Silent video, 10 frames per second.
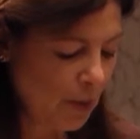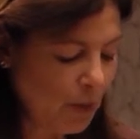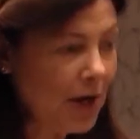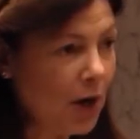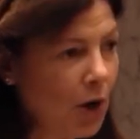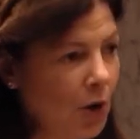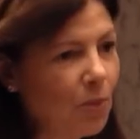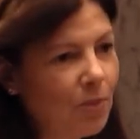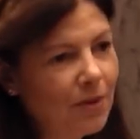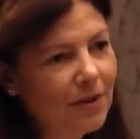we
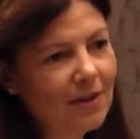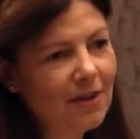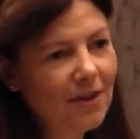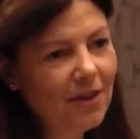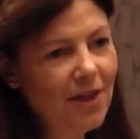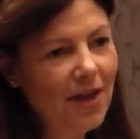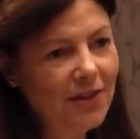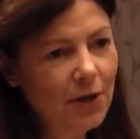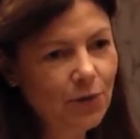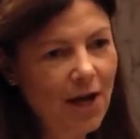hope that
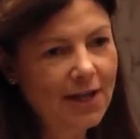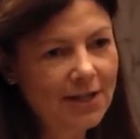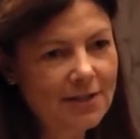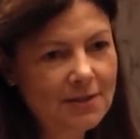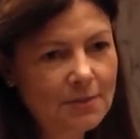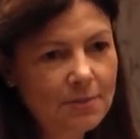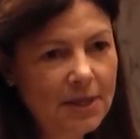the Iranian